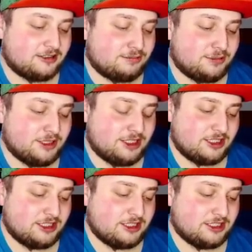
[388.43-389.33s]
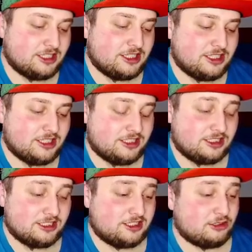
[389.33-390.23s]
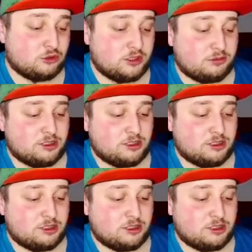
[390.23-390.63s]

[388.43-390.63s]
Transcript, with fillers: would be like the dream